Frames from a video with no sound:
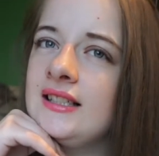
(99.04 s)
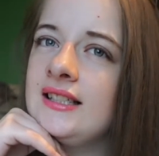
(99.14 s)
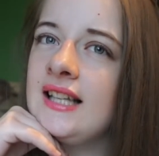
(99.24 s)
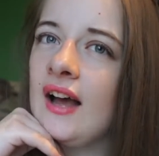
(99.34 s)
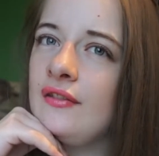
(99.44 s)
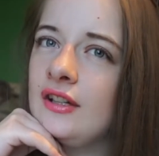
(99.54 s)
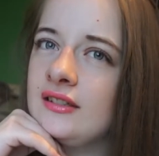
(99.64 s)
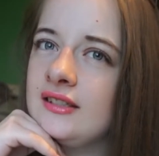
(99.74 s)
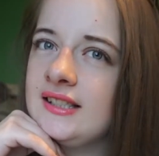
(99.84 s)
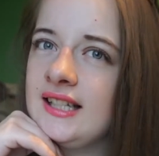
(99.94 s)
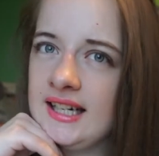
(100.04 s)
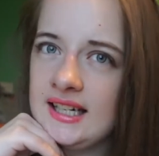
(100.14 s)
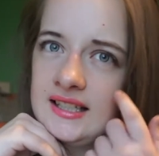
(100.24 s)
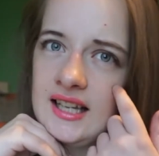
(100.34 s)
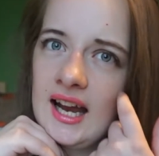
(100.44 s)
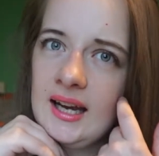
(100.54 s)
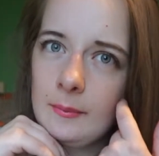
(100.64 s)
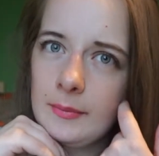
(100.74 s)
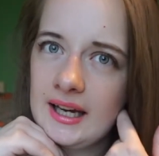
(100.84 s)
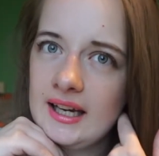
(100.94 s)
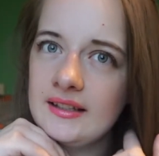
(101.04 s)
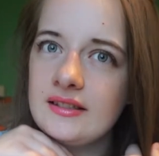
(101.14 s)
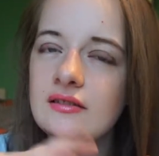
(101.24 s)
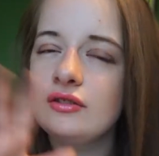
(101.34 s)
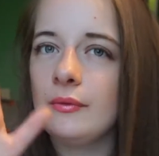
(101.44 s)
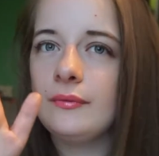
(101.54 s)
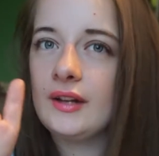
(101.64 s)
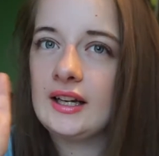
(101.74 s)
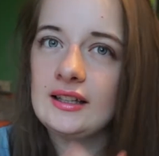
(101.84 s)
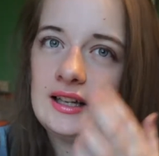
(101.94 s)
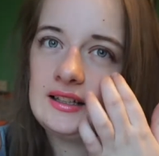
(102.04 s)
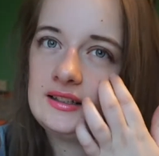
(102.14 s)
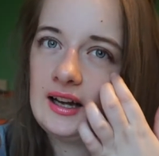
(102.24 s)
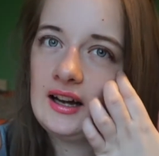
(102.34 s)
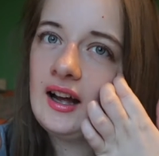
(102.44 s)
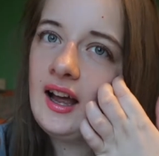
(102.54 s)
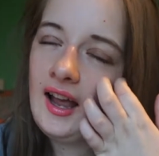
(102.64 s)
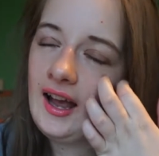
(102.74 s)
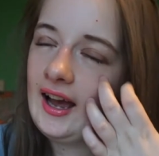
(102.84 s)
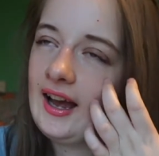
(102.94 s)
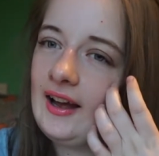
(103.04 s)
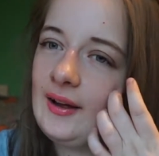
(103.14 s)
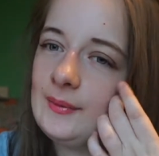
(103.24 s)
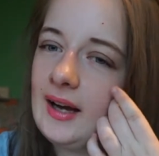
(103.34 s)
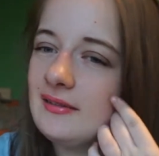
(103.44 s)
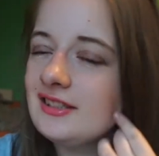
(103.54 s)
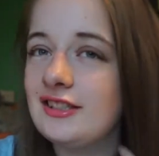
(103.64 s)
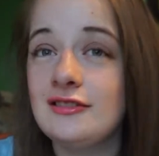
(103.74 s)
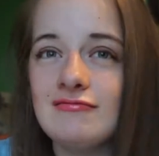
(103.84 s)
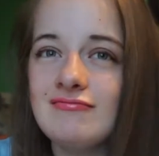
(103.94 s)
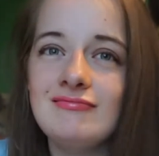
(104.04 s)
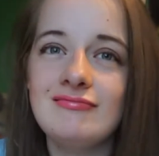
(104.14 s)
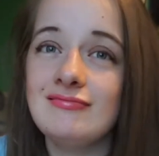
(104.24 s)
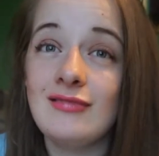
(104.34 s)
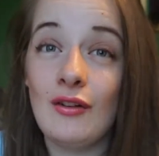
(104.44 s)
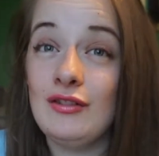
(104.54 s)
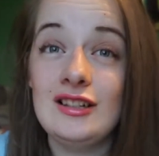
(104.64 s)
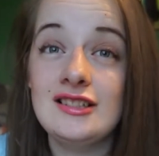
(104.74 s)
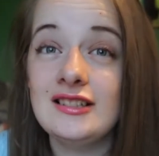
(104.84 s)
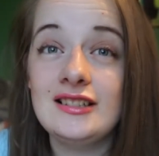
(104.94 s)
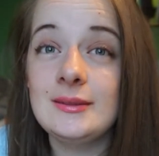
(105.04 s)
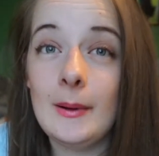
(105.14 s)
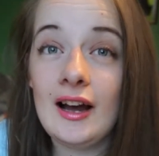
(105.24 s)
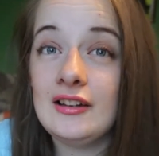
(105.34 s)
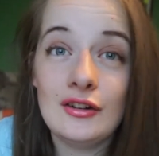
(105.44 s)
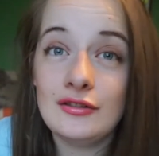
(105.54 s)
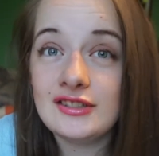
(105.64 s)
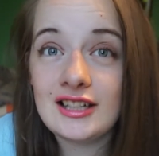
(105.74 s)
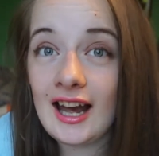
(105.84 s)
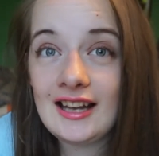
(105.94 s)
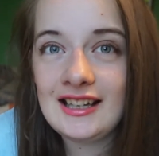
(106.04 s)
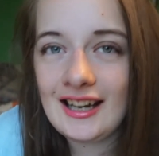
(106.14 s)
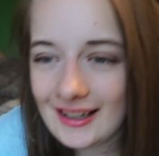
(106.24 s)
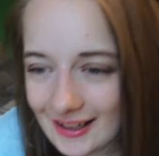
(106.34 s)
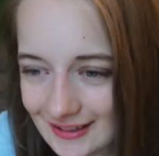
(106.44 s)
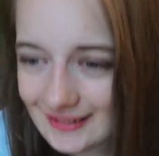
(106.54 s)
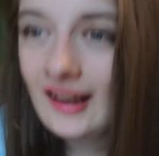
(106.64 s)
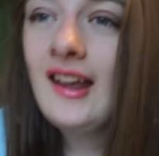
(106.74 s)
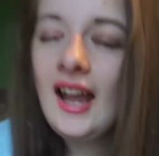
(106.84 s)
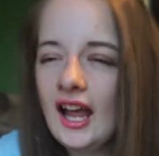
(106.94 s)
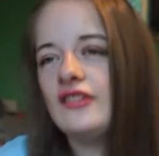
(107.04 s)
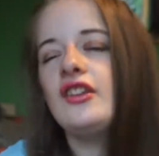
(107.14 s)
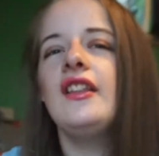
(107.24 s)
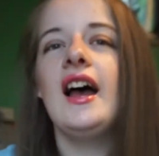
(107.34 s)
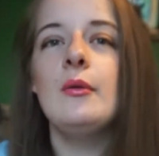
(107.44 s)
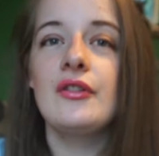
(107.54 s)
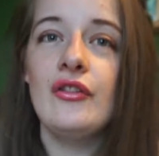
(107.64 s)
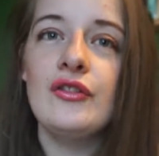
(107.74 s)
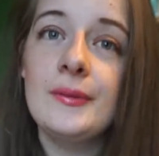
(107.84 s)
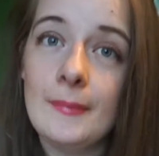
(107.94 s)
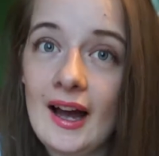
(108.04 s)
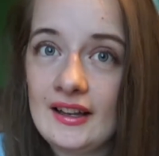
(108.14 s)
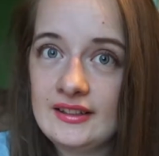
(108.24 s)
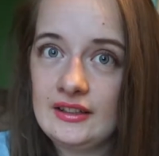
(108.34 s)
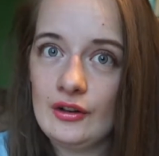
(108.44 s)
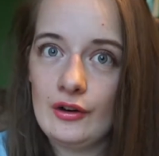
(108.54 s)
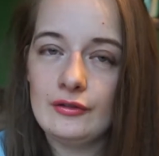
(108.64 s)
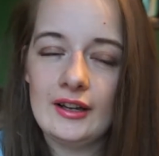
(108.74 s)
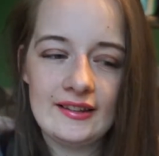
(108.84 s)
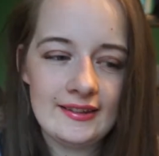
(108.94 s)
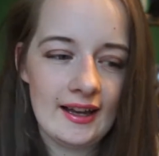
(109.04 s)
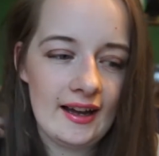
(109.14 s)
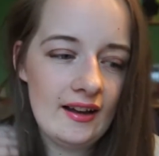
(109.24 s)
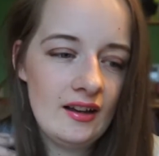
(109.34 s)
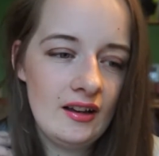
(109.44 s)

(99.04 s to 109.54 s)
7 C's, 8 B's, something like that. I wasn't obviously smart enough to get any. It's not that I wasn't smart enough, it's that